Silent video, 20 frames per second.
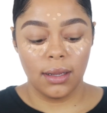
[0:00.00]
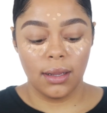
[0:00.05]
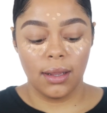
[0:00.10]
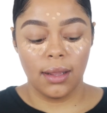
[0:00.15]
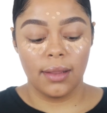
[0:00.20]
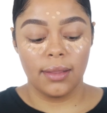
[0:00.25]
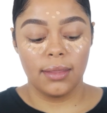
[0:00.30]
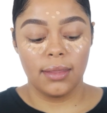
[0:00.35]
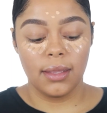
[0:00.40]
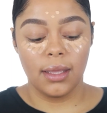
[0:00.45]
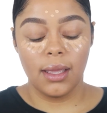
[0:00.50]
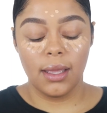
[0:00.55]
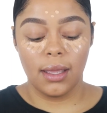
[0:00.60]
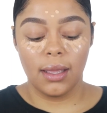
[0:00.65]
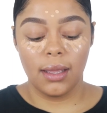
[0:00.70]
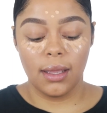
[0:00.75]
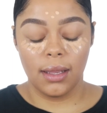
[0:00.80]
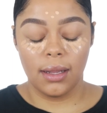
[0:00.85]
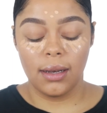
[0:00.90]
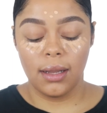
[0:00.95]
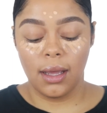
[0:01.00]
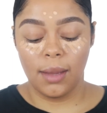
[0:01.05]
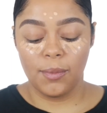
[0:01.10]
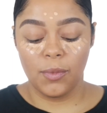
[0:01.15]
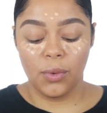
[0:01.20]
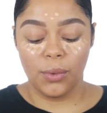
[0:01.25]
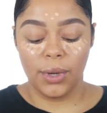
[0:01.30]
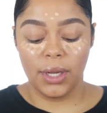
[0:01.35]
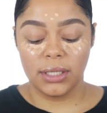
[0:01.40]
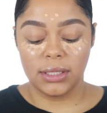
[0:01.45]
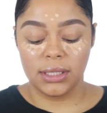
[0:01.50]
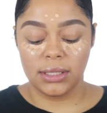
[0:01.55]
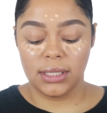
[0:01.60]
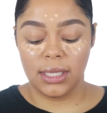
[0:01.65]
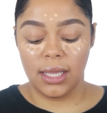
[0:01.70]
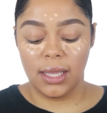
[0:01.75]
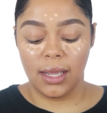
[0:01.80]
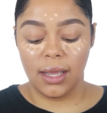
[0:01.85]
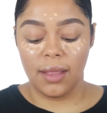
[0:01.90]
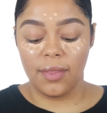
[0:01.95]
and then I'm going to
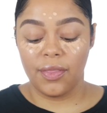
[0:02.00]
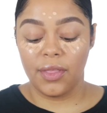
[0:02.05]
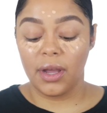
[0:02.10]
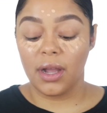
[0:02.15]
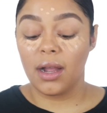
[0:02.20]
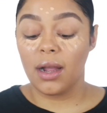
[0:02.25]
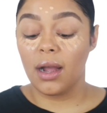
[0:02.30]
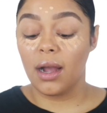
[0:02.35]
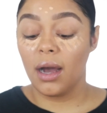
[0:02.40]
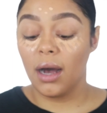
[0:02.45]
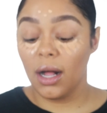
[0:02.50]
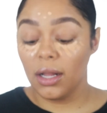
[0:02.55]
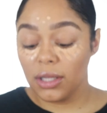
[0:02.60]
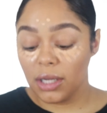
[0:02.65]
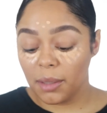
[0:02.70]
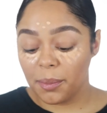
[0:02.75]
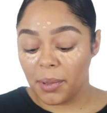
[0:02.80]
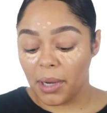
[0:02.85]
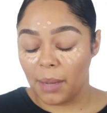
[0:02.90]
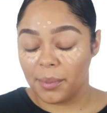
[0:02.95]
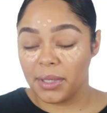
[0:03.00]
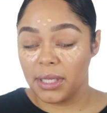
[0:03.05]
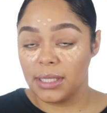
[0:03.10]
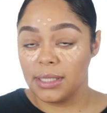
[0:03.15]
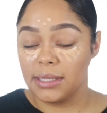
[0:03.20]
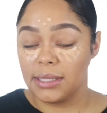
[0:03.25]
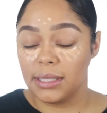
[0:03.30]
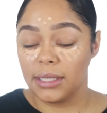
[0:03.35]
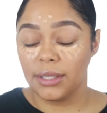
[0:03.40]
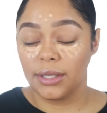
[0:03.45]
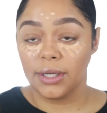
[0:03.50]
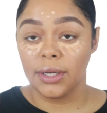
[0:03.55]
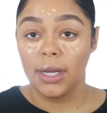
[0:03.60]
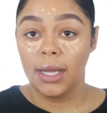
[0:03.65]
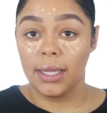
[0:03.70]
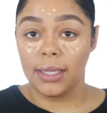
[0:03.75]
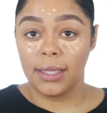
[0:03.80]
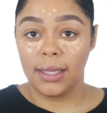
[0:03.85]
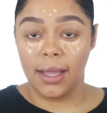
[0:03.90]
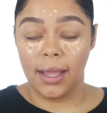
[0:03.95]
take the Colourpop concealer
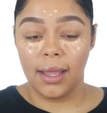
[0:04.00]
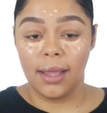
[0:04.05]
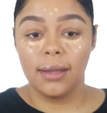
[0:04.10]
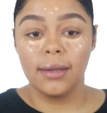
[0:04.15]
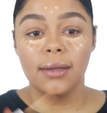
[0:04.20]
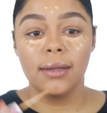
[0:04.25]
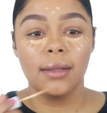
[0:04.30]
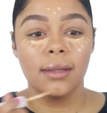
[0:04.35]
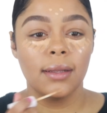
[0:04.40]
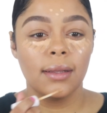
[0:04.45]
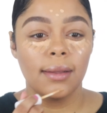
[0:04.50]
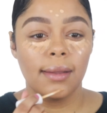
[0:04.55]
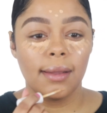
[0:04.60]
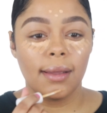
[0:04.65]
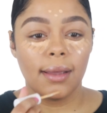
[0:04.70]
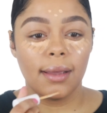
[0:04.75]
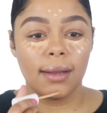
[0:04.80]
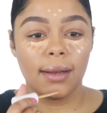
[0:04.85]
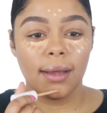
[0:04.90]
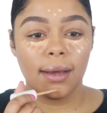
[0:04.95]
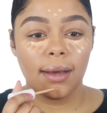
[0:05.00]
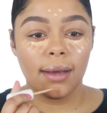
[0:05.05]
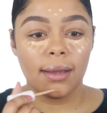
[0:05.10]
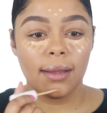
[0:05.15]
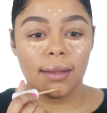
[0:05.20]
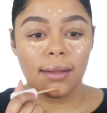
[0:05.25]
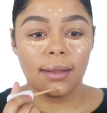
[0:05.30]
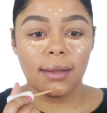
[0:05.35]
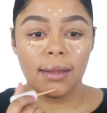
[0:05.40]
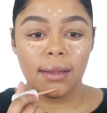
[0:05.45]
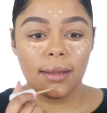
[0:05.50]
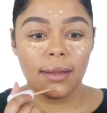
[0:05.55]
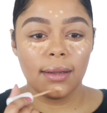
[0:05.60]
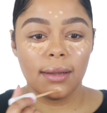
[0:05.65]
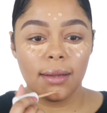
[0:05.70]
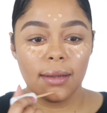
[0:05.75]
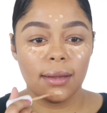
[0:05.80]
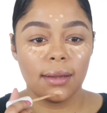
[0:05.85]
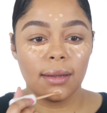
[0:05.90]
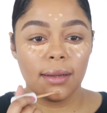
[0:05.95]
again and
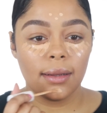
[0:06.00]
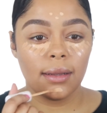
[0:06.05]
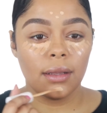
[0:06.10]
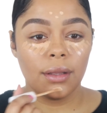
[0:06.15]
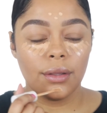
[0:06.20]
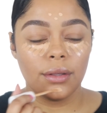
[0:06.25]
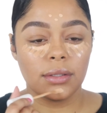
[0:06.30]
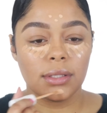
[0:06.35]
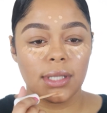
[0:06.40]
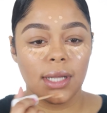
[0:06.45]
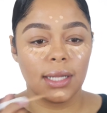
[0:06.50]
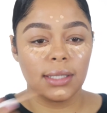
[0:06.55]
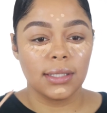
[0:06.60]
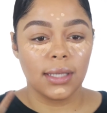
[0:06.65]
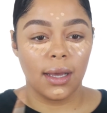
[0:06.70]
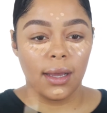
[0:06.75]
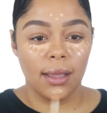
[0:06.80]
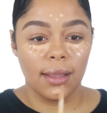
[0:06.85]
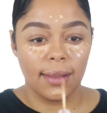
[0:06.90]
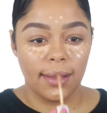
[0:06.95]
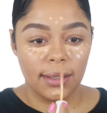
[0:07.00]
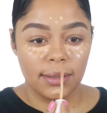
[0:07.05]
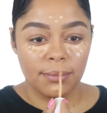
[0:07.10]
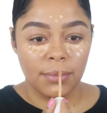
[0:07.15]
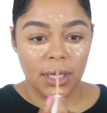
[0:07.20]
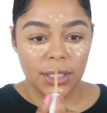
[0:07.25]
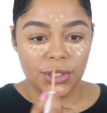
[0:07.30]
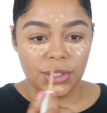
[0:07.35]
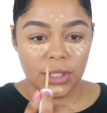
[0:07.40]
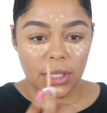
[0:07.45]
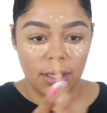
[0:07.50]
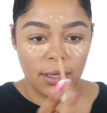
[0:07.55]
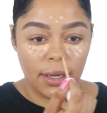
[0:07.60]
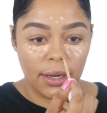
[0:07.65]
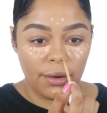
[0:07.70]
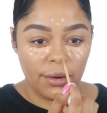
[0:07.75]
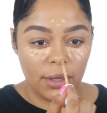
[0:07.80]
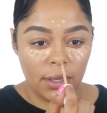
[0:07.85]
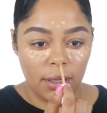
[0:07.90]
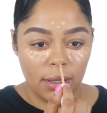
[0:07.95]
use that to highlight my chin
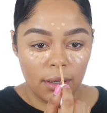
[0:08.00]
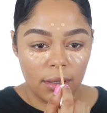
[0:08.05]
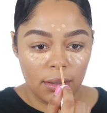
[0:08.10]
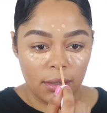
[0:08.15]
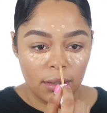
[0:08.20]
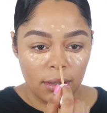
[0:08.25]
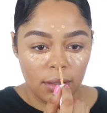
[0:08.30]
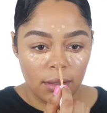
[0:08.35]
area.